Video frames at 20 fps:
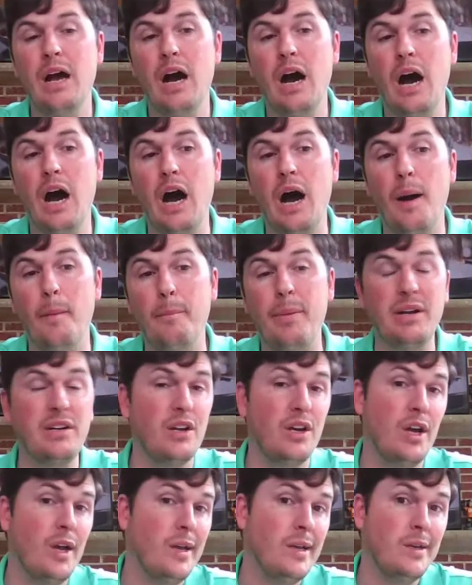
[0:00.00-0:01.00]
Uh, but
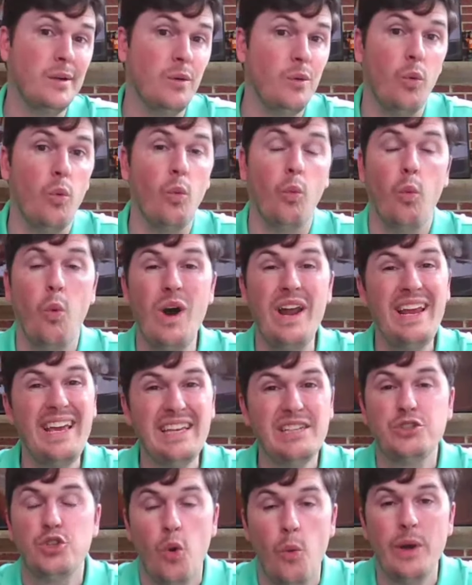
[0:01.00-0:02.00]
what
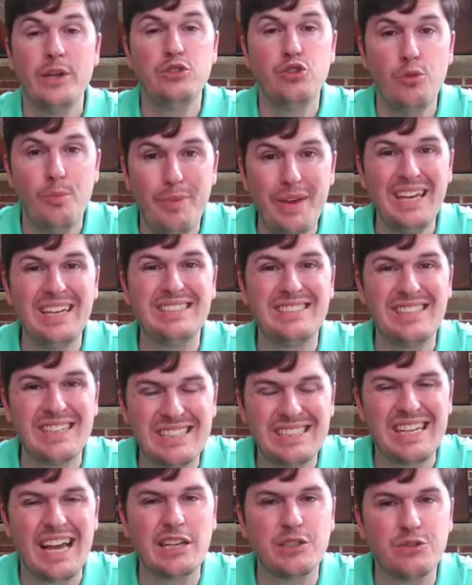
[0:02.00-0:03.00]
is going to be a
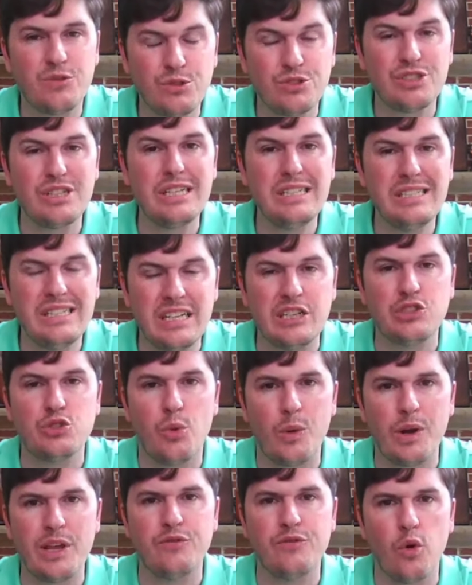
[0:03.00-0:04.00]
successful season in
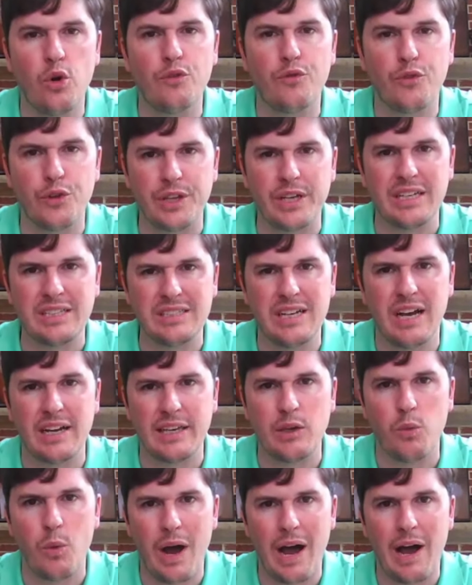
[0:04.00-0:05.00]
24 for the
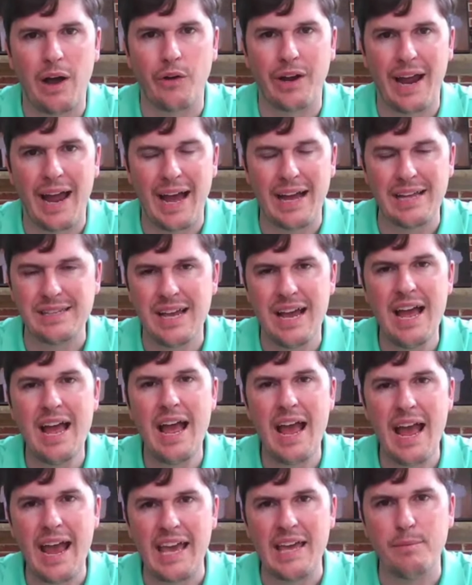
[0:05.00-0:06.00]
Kentucky Wildcats
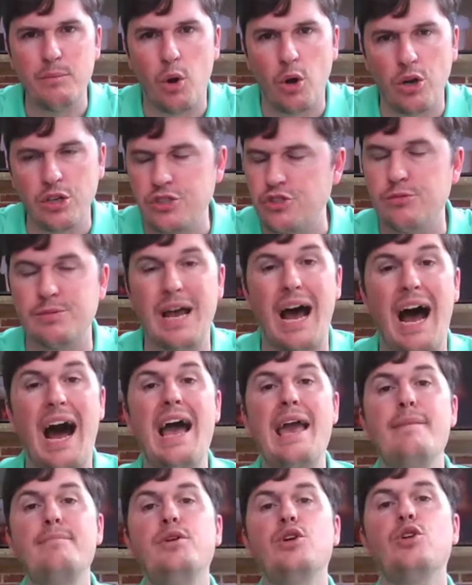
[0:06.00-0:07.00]
and Mark Stoops?
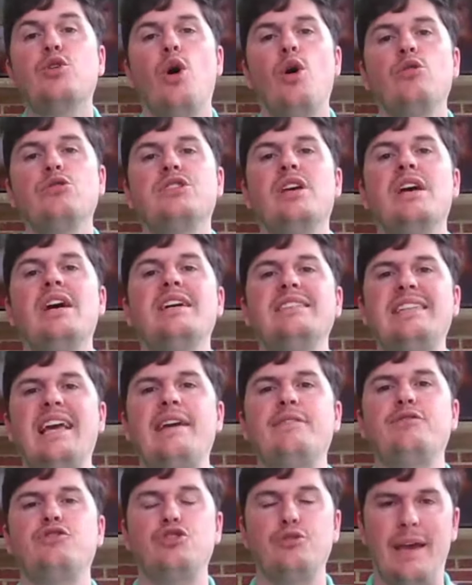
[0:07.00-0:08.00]
I am your host,
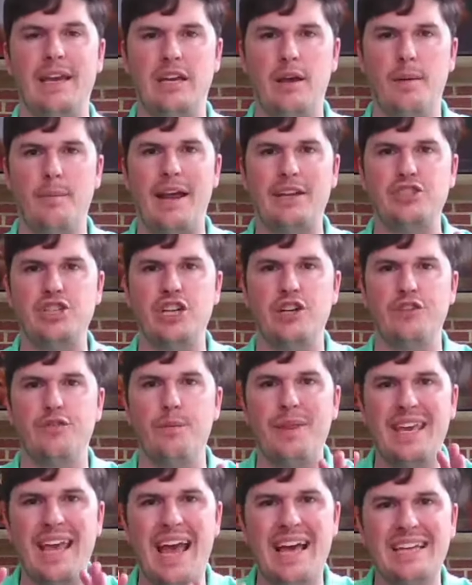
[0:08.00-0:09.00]
Dave Shumate, coming at you here
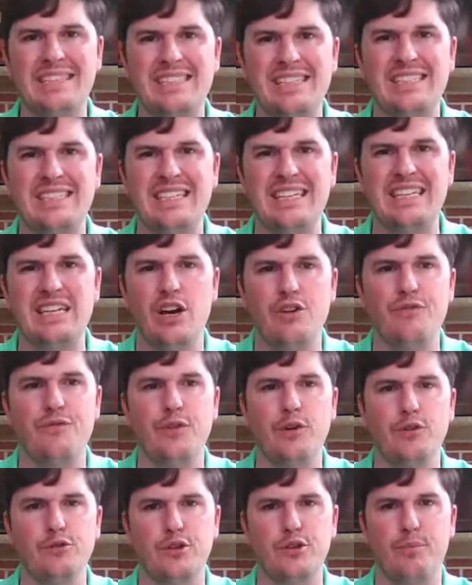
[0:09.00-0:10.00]
from the SEC
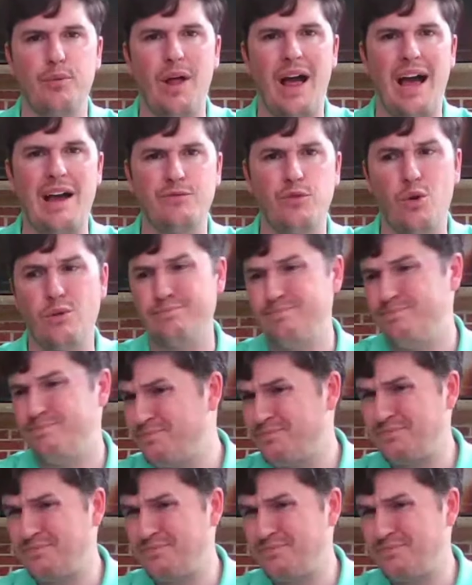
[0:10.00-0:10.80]
Unfiltered platform.